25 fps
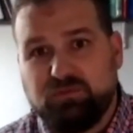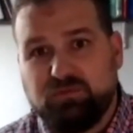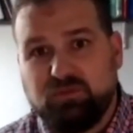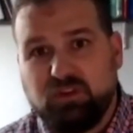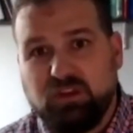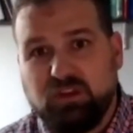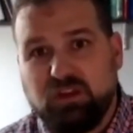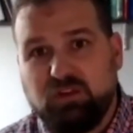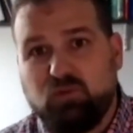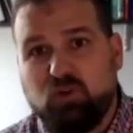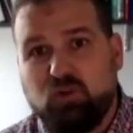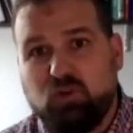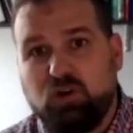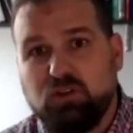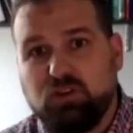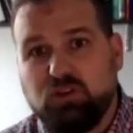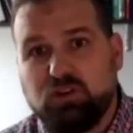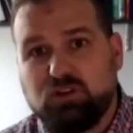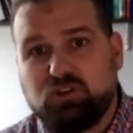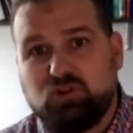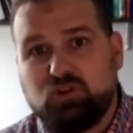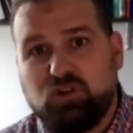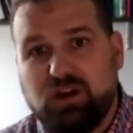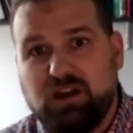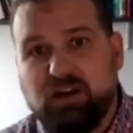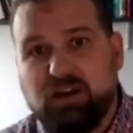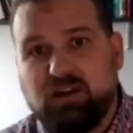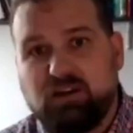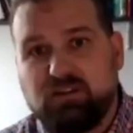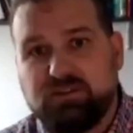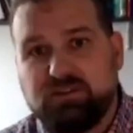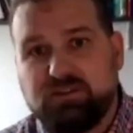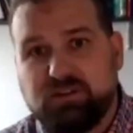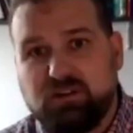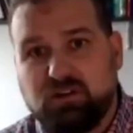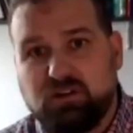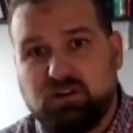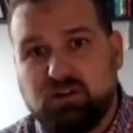if all the
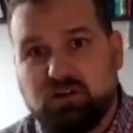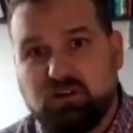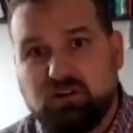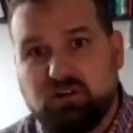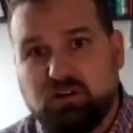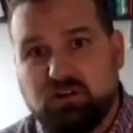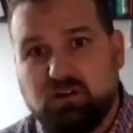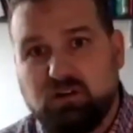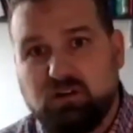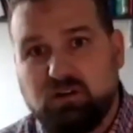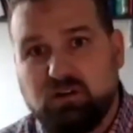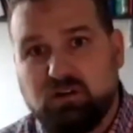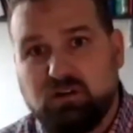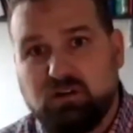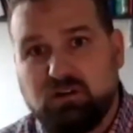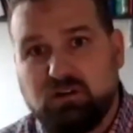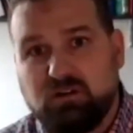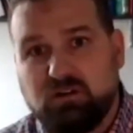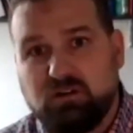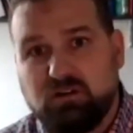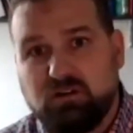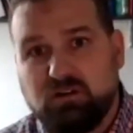trials are